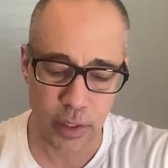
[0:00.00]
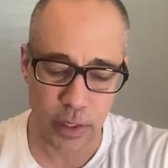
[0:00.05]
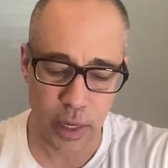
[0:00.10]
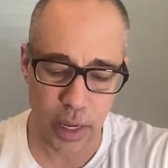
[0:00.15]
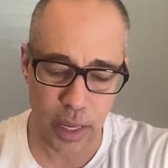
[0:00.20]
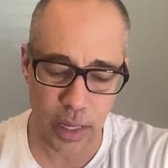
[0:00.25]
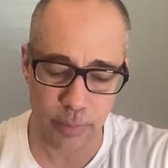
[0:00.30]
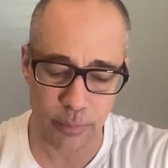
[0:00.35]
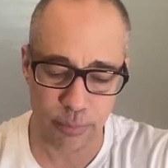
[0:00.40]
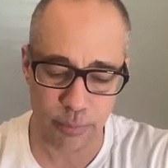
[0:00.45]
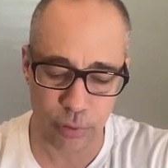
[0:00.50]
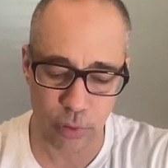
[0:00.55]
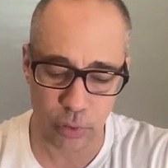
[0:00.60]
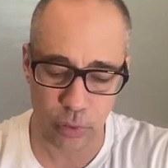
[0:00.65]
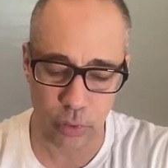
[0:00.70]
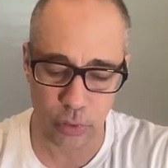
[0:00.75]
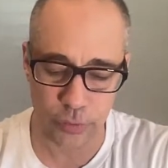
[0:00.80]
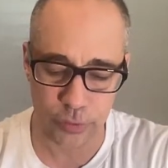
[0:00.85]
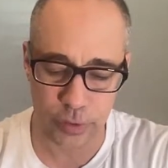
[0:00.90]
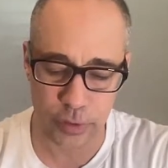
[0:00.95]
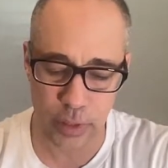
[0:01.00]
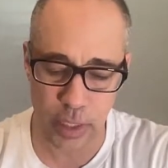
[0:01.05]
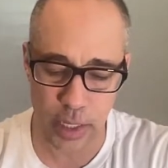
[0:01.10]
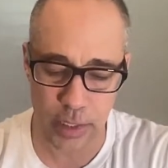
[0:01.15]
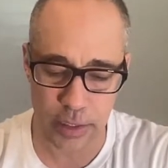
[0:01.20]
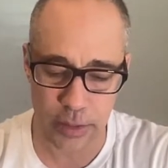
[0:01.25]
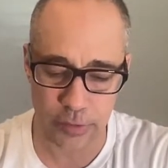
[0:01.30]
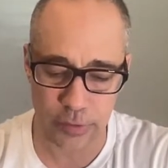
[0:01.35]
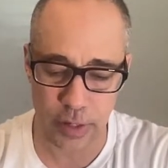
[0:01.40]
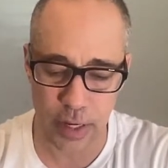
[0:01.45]
and prolonged
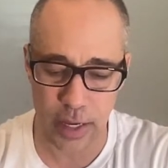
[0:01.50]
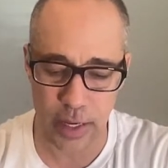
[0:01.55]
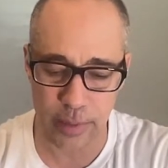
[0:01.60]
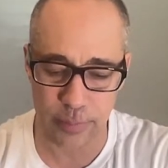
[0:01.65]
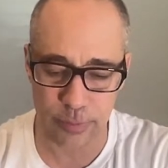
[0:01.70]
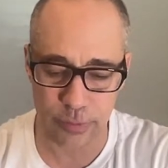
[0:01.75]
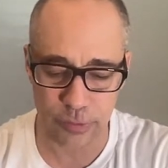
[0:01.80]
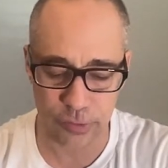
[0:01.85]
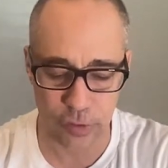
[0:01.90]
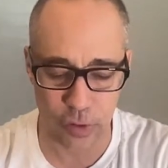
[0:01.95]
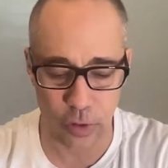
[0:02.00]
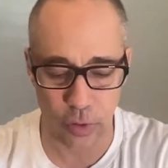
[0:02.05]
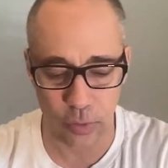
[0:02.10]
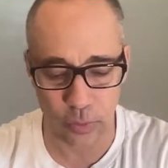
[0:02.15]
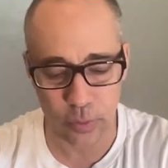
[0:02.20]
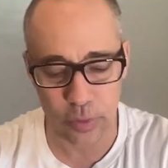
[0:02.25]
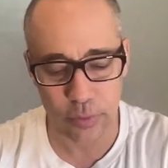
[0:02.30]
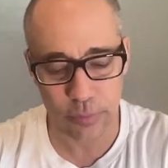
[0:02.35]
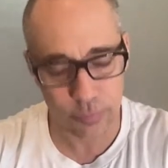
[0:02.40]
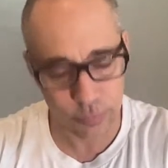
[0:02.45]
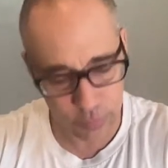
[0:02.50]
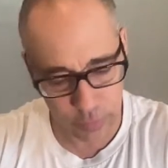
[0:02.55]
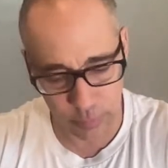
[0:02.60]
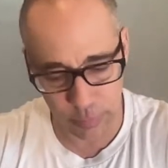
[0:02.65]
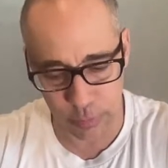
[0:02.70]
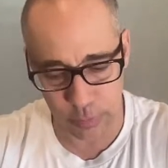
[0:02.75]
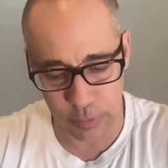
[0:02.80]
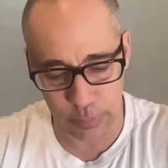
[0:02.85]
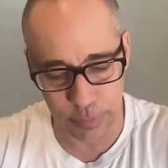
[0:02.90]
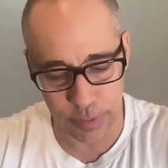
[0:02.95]
clotting times. So let me
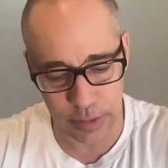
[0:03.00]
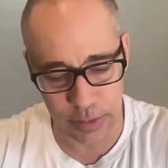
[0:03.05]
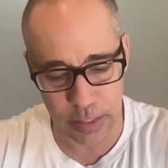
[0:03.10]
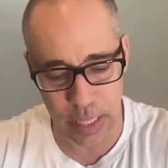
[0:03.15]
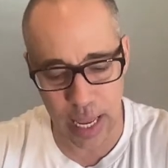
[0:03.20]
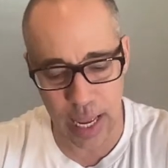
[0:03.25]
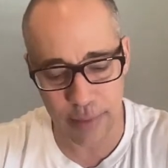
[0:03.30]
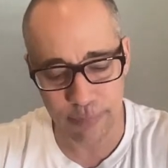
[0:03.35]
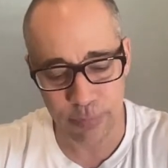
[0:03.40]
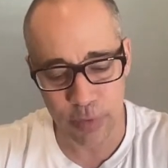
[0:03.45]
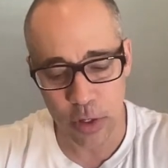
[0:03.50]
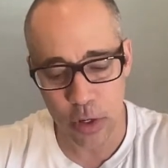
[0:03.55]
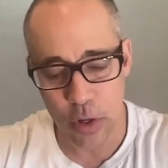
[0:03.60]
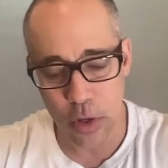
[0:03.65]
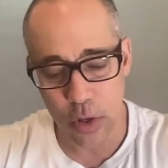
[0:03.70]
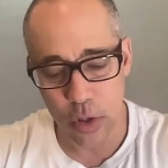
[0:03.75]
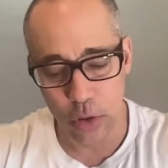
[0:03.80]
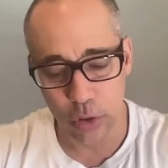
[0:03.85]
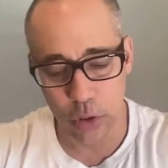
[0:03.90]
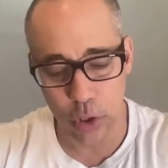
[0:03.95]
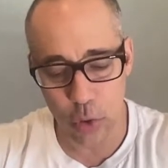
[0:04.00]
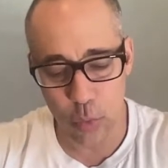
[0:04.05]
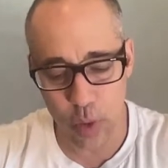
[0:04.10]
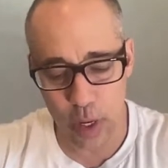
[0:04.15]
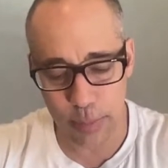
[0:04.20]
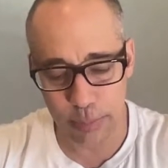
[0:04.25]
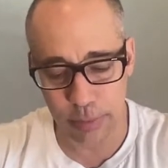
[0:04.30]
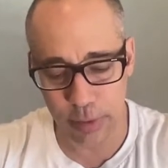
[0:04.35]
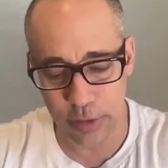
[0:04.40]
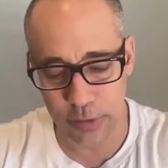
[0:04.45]
repeat that. Low
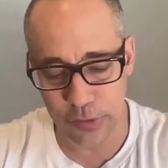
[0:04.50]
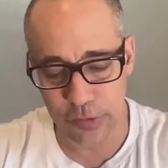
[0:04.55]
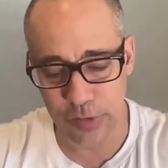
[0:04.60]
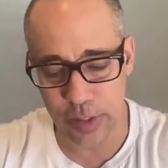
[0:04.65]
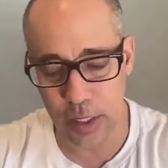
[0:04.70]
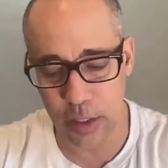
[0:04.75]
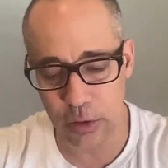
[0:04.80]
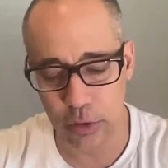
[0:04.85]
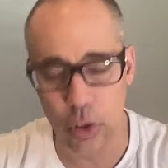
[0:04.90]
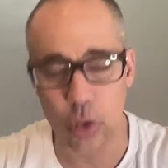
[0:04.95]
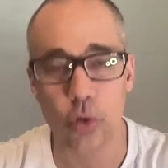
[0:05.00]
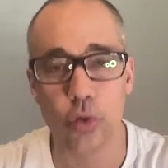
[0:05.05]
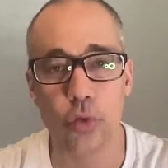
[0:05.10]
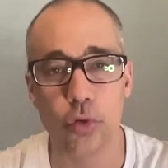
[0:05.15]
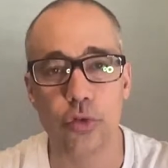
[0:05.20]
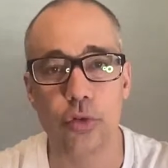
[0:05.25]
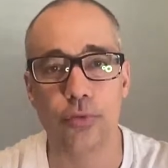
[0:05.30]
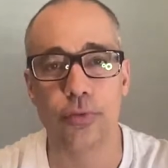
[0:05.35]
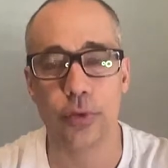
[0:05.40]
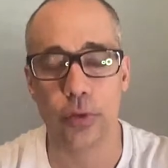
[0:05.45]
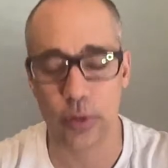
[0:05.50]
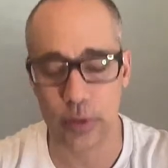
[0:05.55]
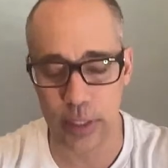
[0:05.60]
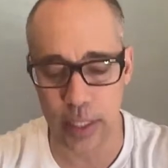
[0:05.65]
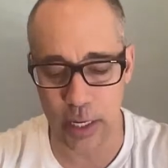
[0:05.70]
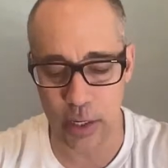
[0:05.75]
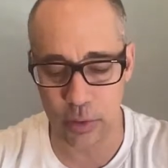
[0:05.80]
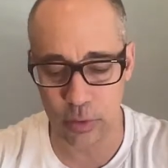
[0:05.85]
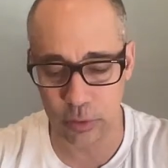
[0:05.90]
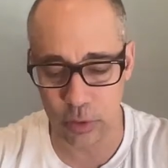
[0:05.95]
white blood cell, low neutrophil
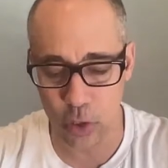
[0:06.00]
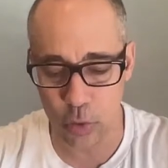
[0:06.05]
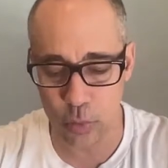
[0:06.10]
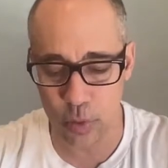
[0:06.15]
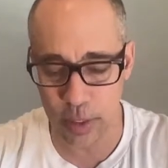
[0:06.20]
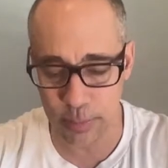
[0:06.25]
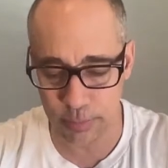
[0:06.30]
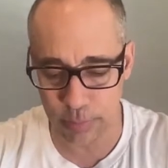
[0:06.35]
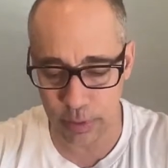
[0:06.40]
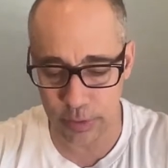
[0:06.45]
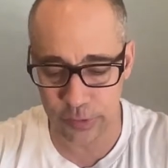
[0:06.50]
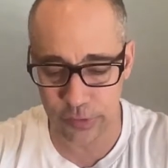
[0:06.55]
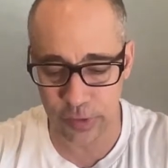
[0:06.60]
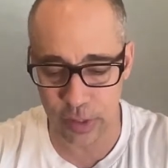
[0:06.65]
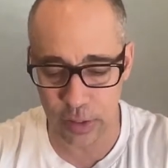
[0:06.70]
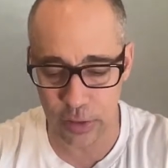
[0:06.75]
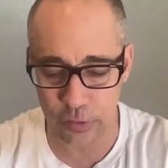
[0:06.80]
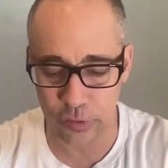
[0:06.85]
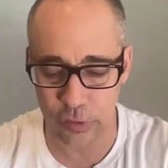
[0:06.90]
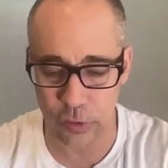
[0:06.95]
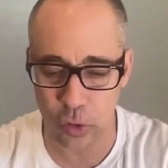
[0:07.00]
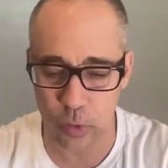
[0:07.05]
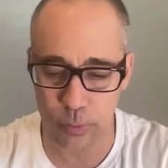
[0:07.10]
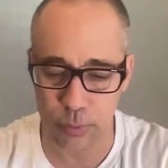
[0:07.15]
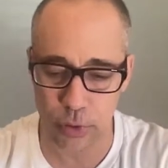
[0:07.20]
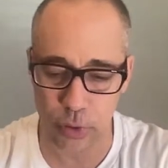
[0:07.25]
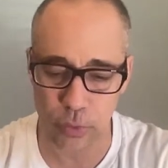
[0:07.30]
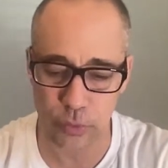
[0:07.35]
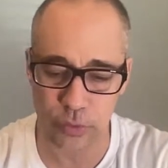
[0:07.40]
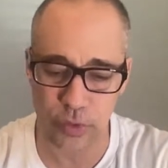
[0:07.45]
count, low red blood cells, low
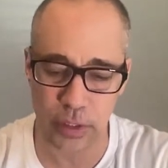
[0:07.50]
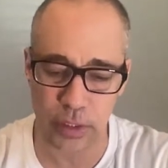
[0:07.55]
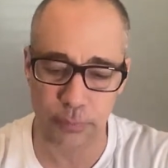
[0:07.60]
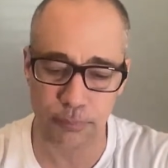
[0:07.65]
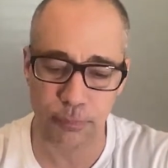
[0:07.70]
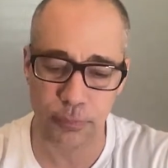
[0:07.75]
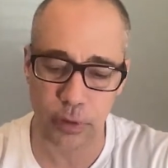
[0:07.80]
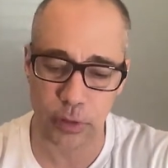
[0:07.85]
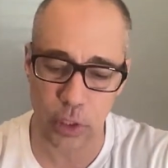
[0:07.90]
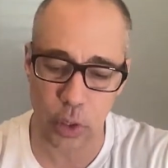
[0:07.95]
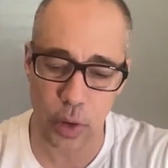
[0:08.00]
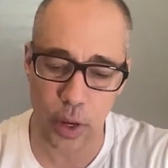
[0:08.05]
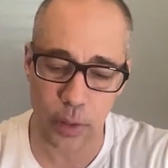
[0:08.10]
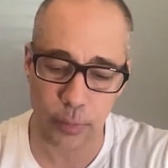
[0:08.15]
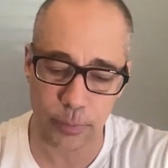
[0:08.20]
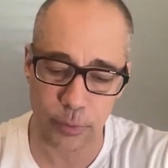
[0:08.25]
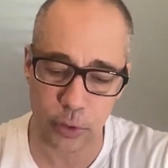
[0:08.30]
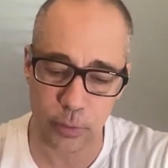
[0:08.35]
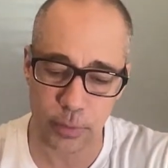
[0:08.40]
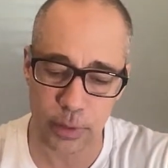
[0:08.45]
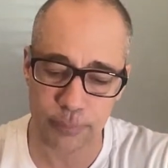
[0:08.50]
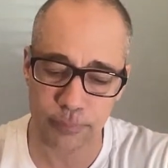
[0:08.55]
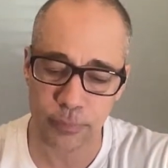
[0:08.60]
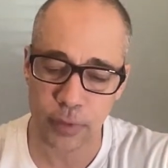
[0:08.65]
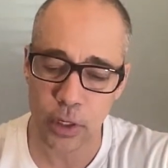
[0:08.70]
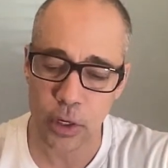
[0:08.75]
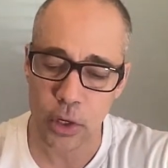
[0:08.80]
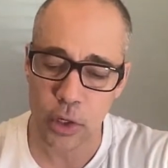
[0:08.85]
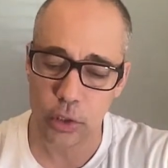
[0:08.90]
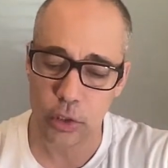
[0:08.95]
protein, low albumin,
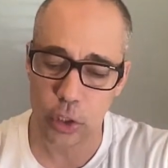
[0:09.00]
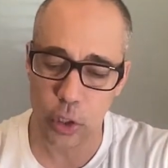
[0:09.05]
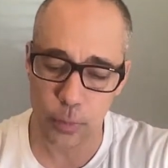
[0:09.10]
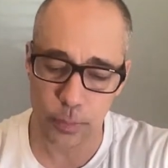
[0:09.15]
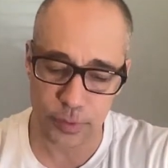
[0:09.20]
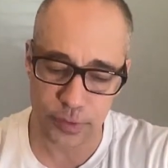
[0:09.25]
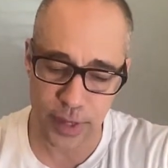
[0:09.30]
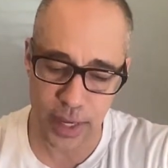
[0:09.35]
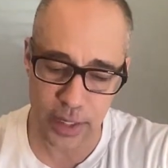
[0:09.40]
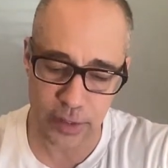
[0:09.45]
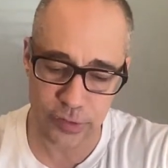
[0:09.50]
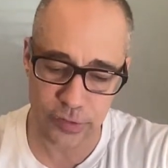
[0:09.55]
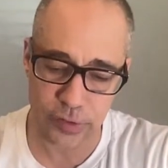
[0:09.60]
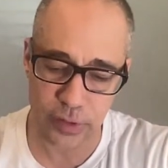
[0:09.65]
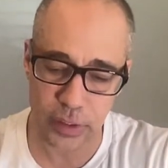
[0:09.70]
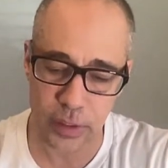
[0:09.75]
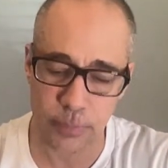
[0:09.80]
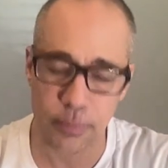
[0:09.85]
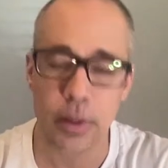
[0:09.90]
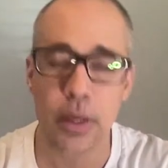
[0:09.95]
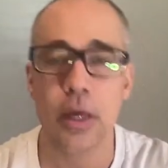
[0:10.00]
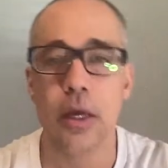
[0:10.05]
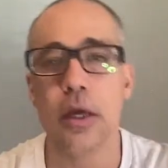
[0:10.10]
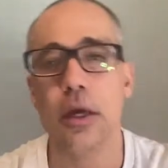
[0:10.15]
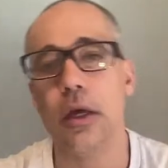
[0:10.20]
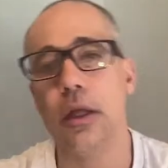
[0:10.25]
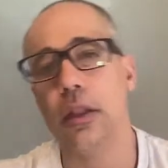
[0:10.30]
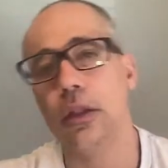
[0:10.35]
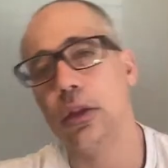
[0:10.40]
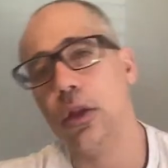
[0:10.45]
low potassium,
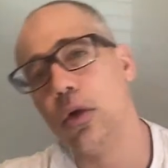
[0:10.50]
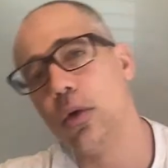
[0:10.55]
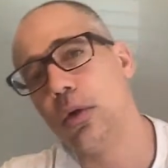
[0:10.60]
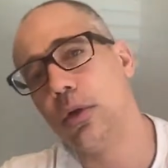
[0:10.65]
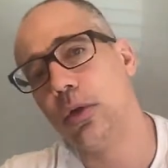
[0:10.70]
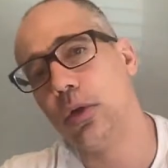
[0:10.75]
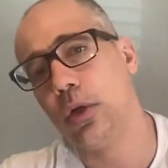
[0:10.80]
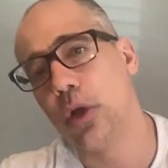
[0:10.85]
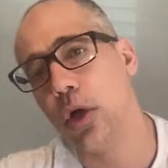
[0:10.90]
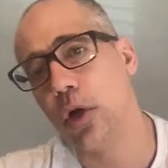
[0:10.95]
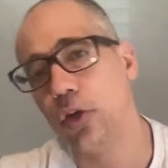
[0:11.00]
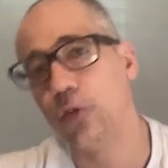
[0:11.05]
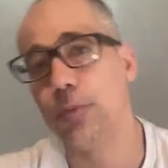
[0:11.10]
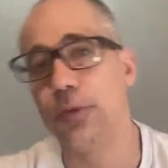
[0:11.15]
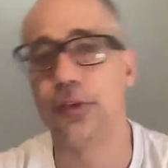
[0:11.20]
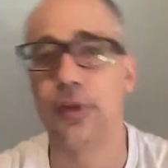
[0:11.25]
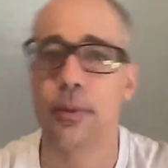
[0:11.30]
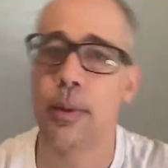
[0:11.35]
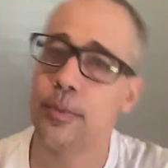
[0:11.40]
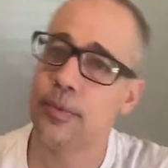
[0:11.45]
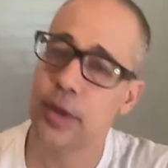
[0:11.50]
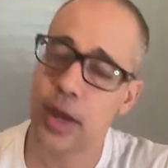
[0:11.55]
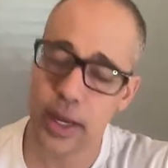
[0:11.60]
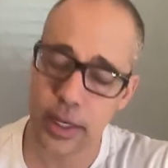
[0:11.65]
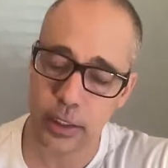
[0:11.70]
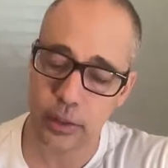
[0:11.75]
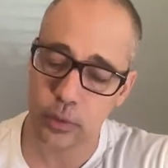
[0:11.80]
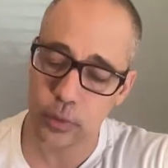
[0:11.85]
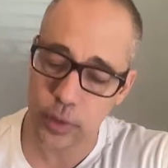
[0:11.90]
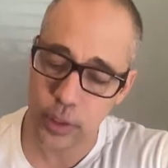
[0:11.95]
low glucose, but sometimes high
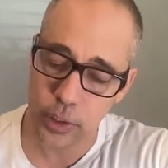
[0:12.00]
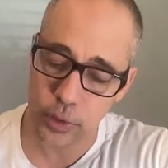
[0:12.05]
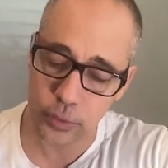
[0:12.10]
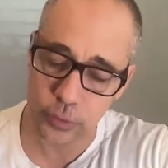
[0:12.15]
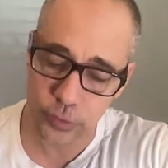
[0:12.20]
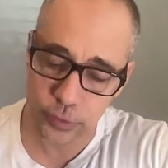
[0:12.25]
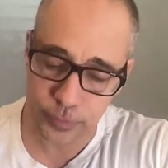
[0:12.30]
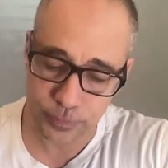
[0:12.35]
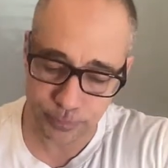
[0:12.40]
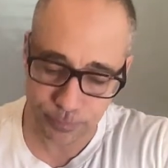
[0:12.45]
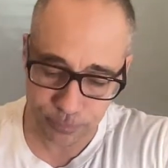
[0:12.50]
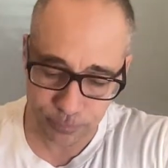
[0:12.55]
glucose,